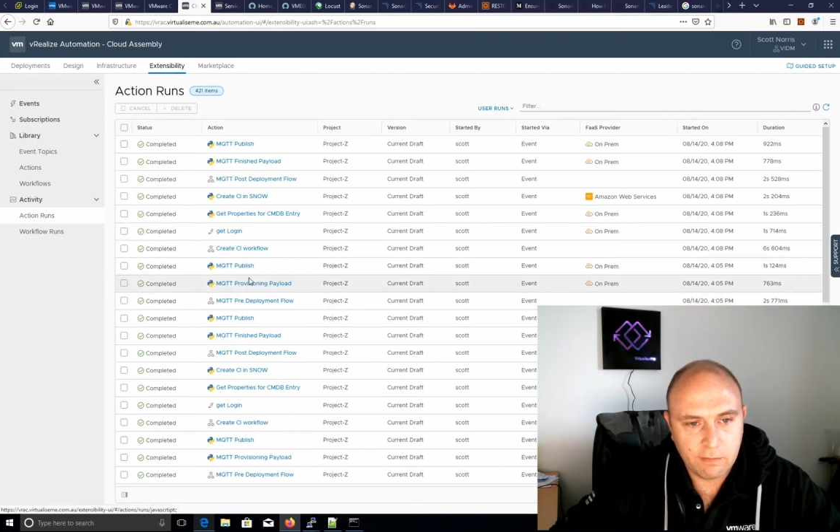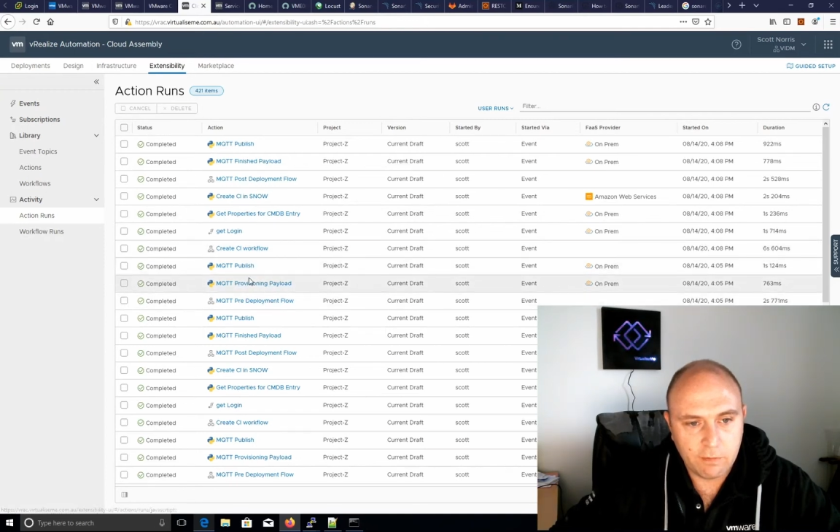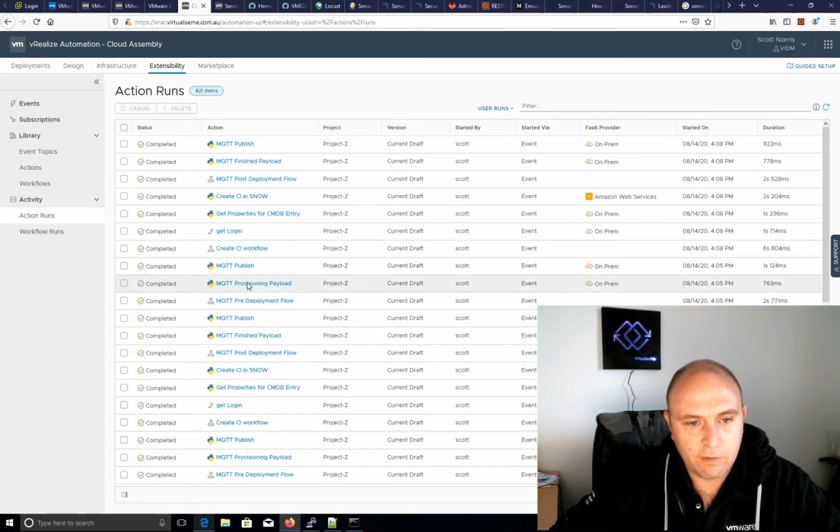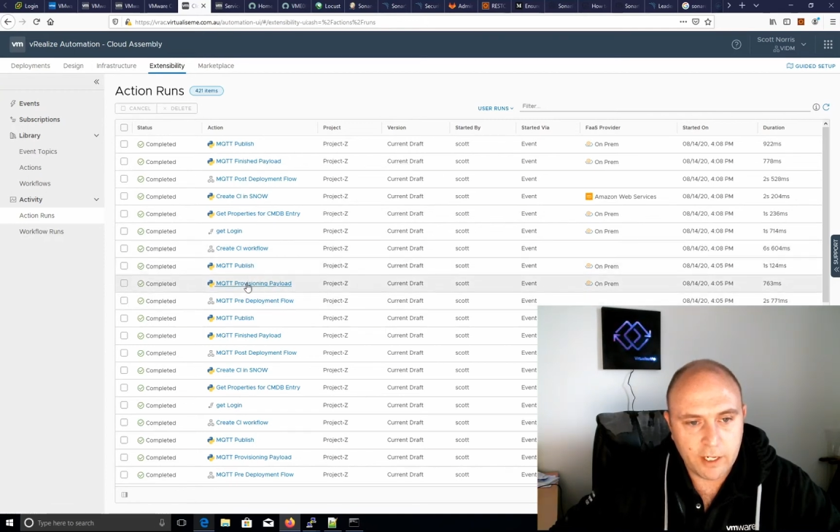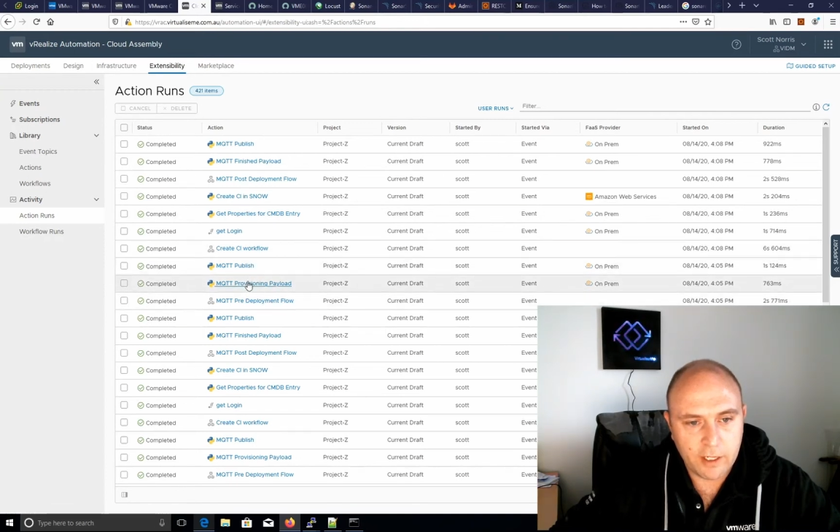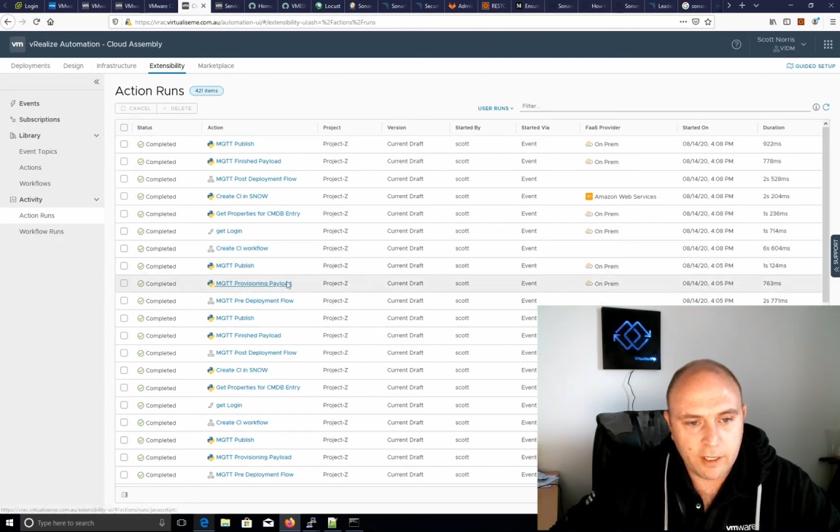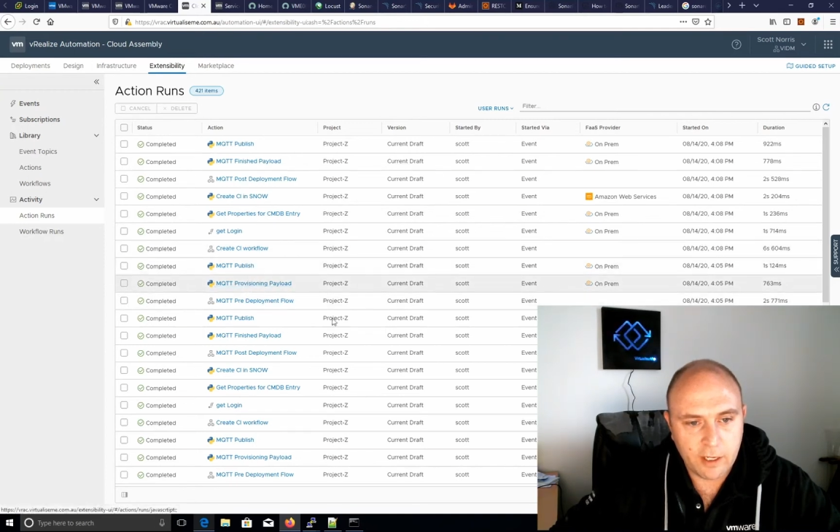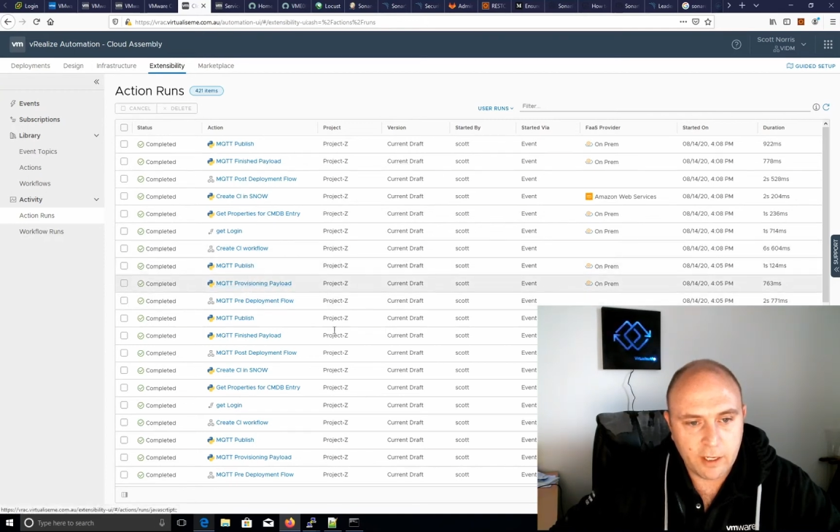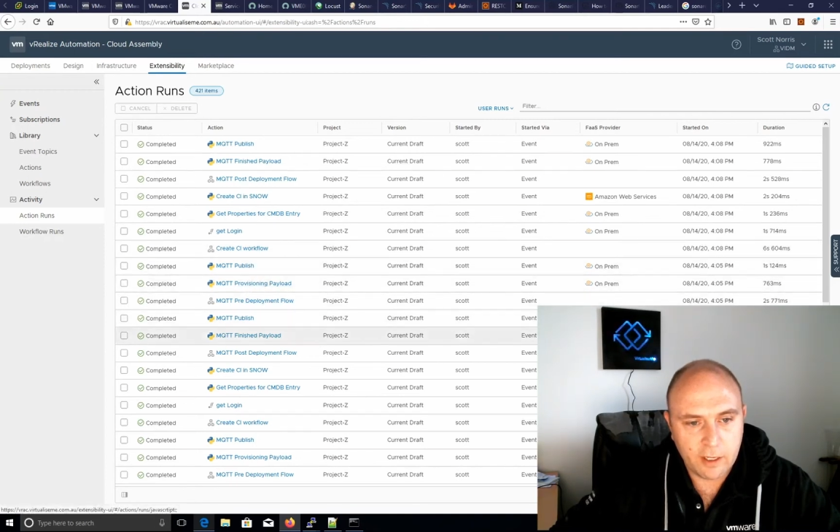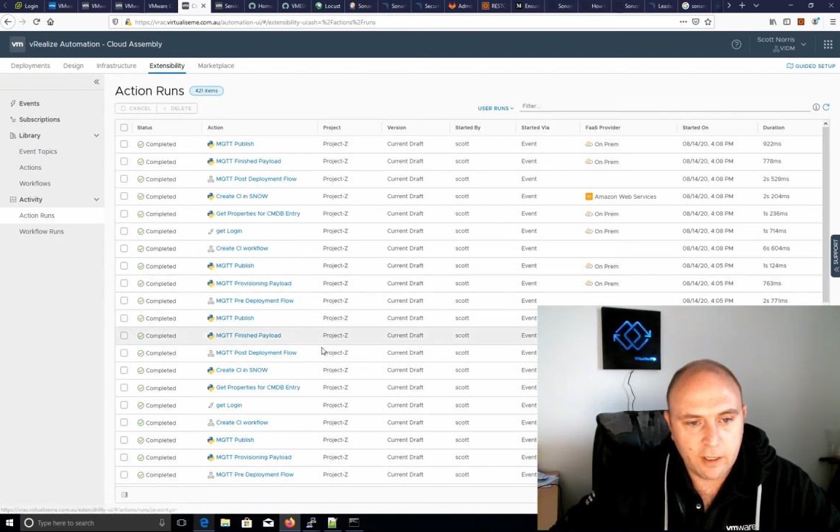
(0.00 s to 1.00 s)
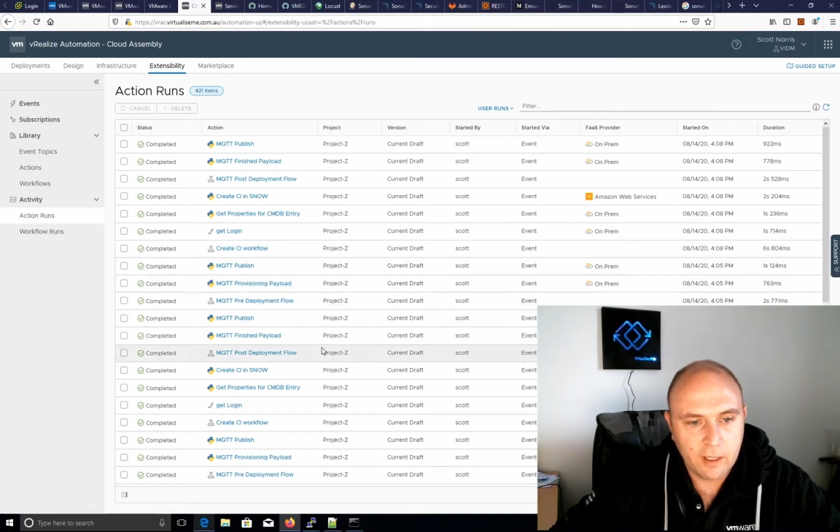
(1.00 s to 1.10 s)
ran it there,